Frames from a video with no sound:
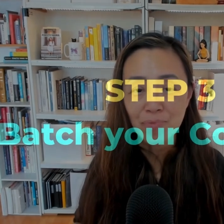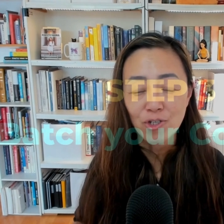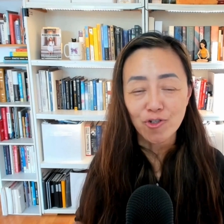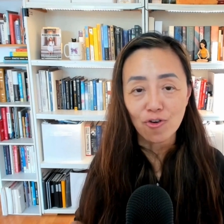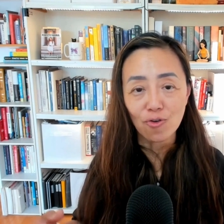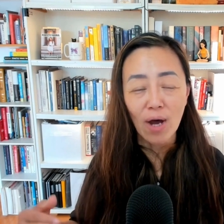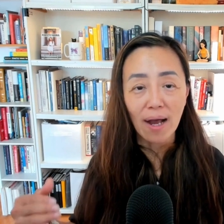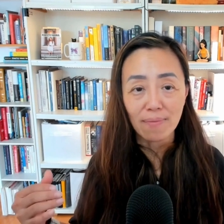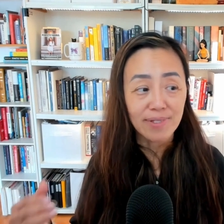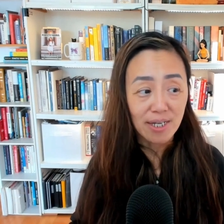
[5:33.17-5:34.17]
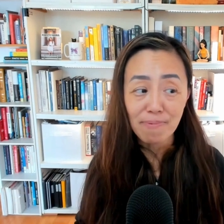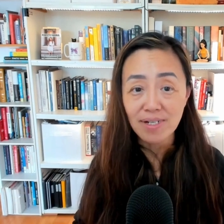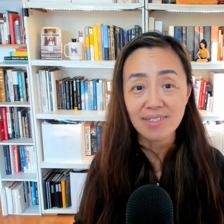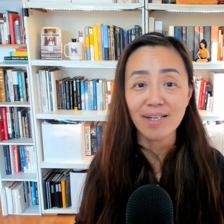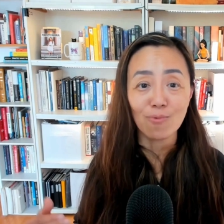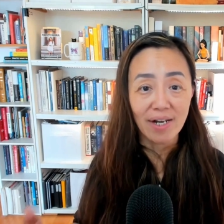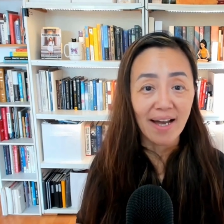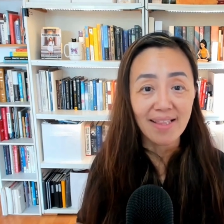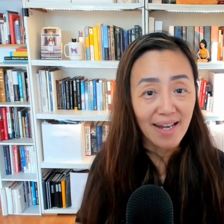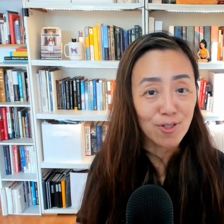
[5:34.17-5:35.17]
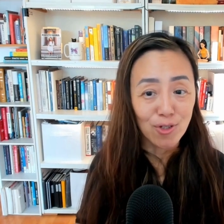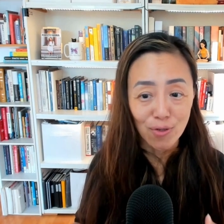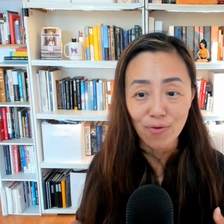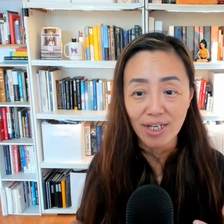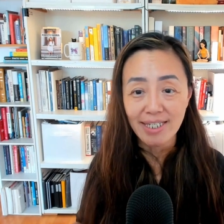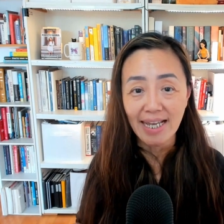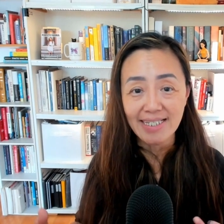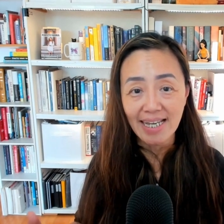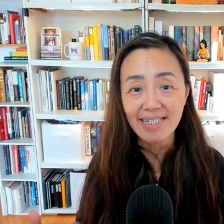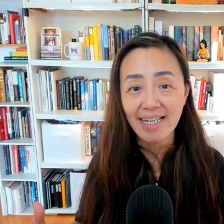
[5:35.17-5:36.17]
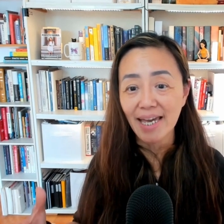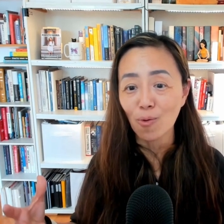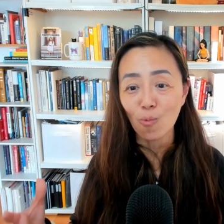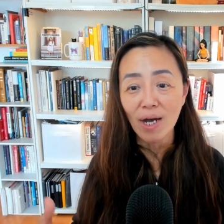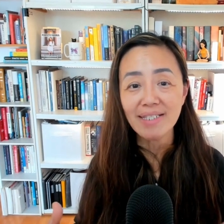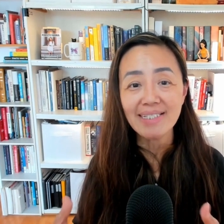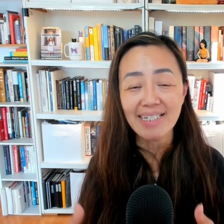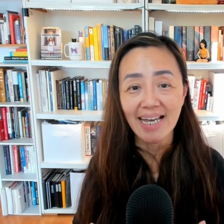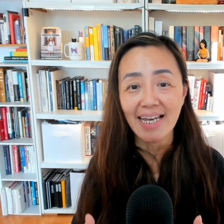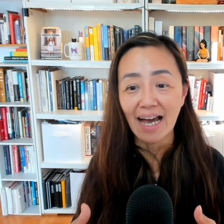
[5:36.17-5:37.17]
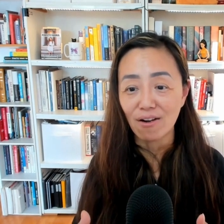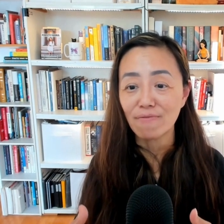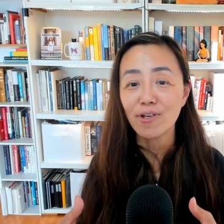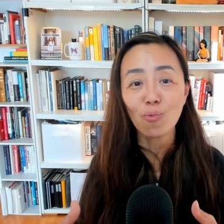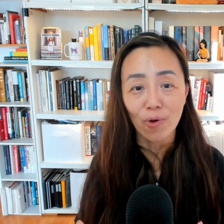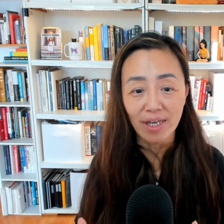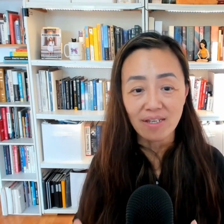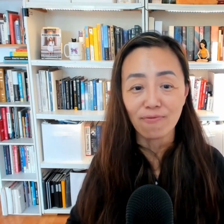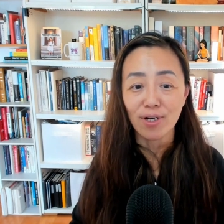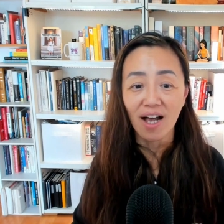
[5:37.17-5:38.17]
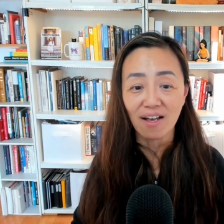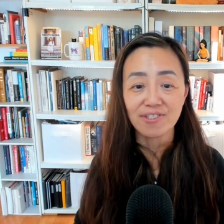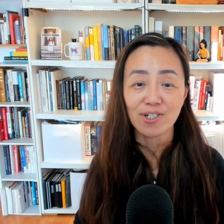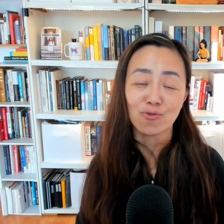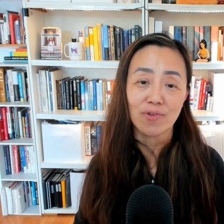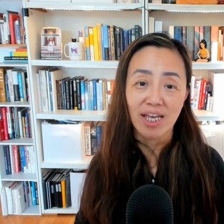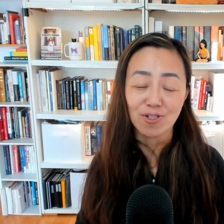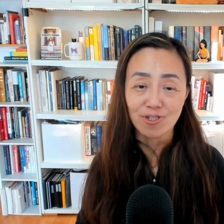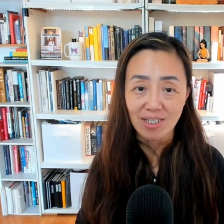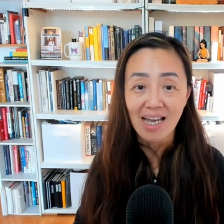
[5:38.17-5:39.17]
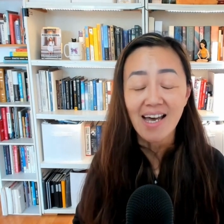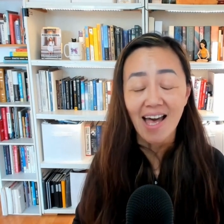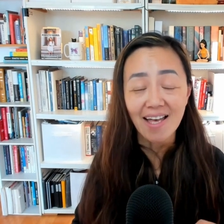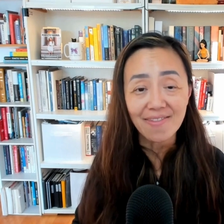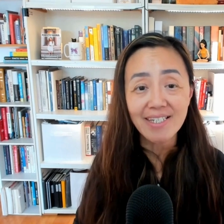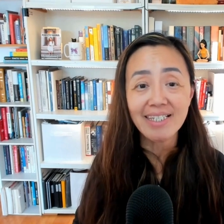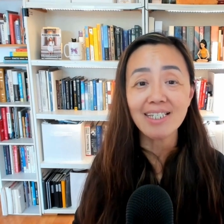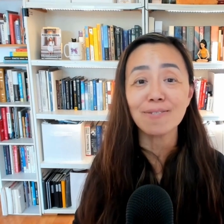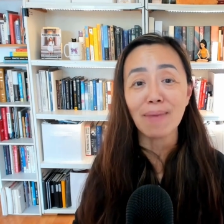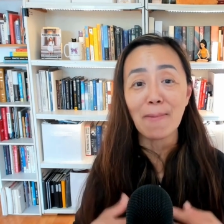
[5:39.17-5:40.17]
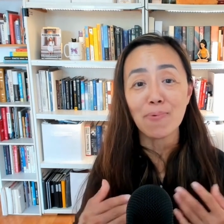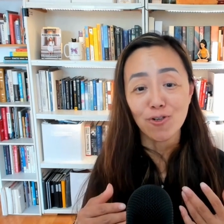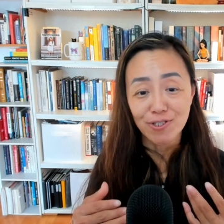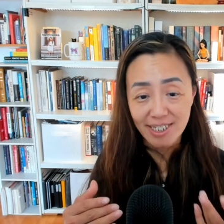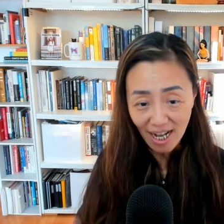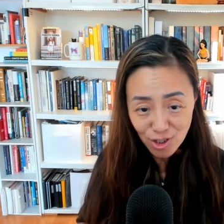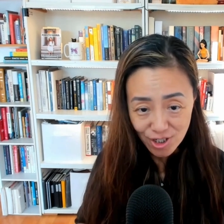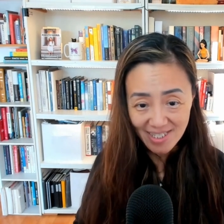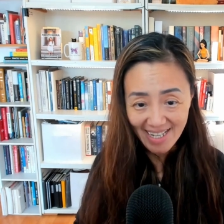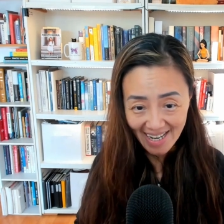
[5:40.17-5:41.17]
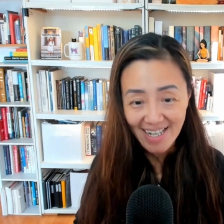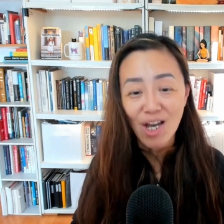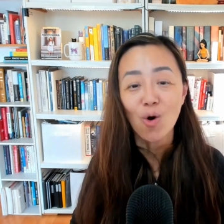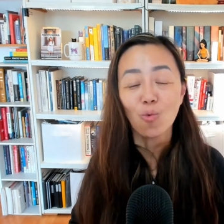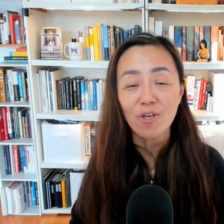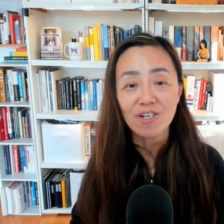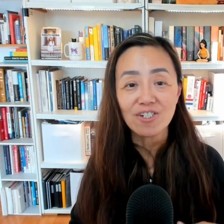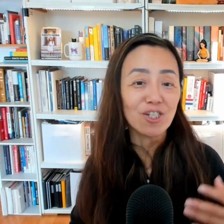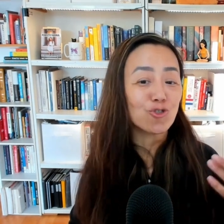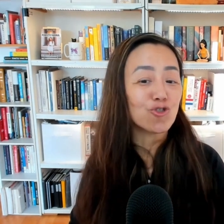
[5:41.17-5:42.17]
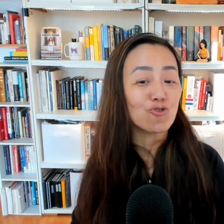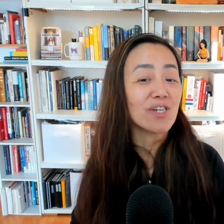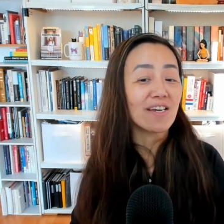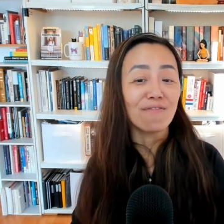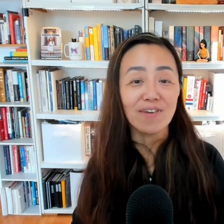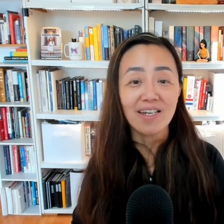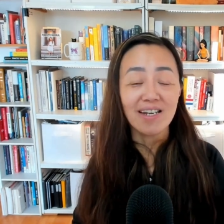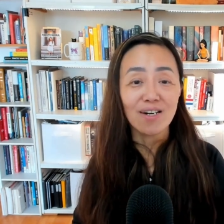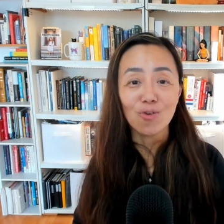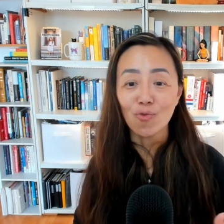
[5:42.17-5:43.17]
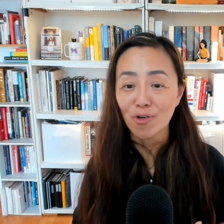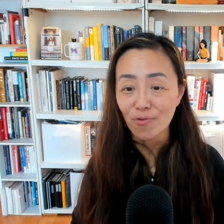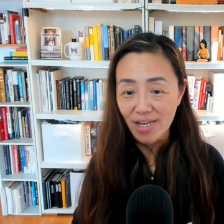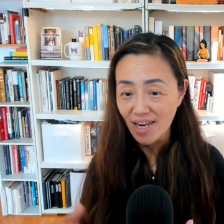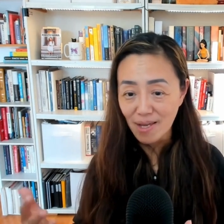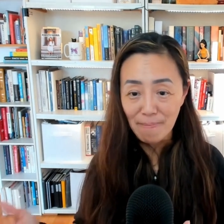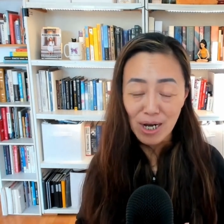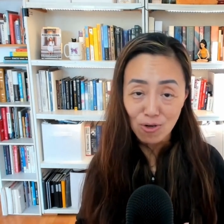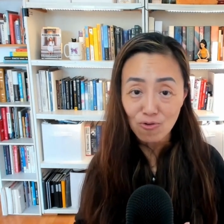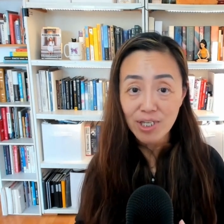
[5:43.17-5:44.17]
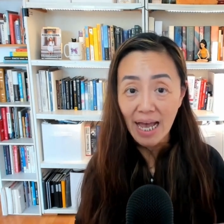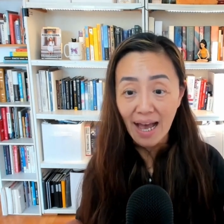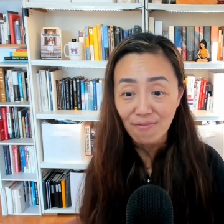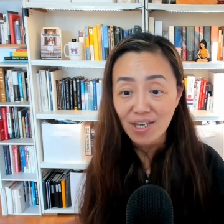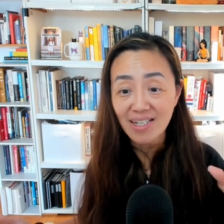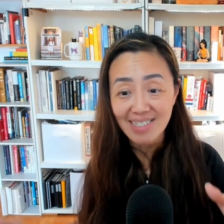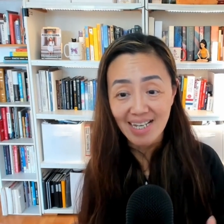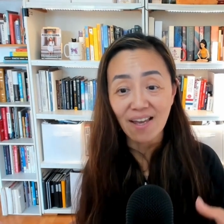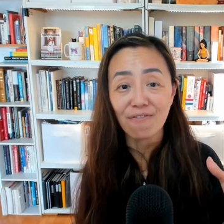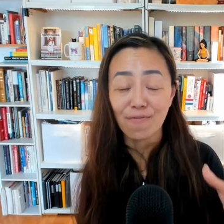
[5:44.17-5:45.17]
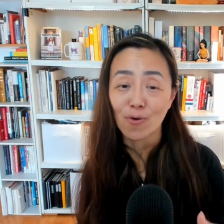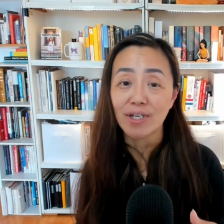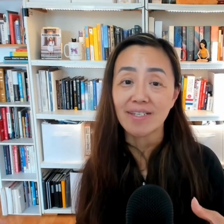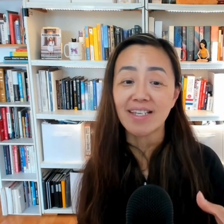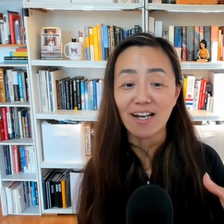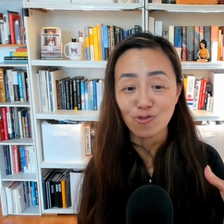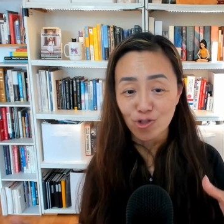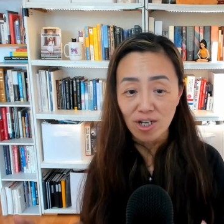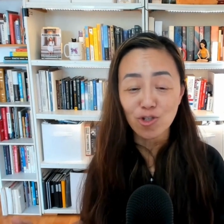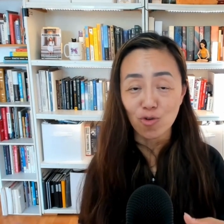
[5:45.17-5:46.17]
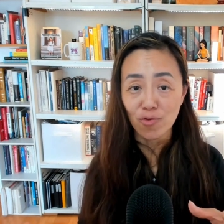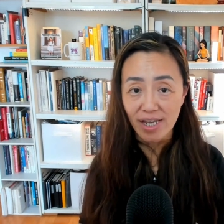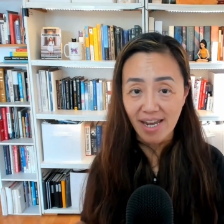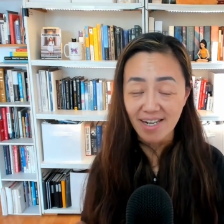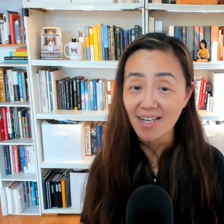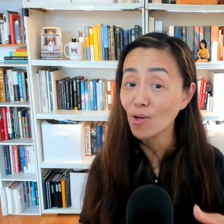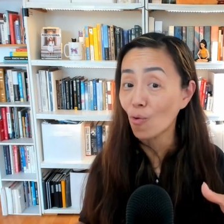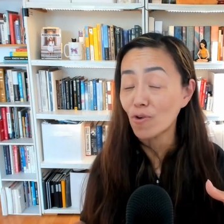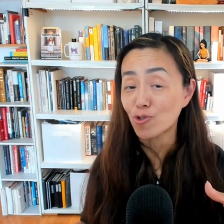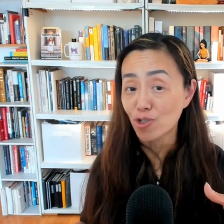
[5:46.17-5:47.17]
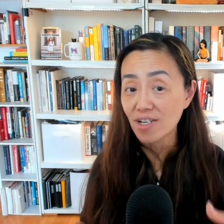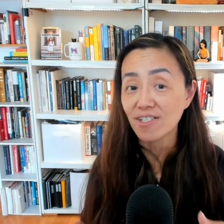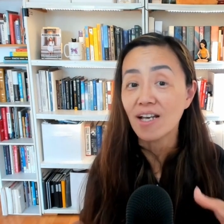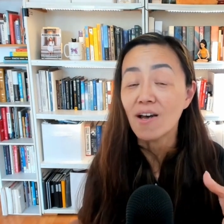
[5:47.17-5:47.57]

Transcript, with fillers: So typically, what I like to do is I dedicate one day out of the week for content creation. And this is my production day. Whether it's shooting a video or creating posts, having a day focused on just creating or just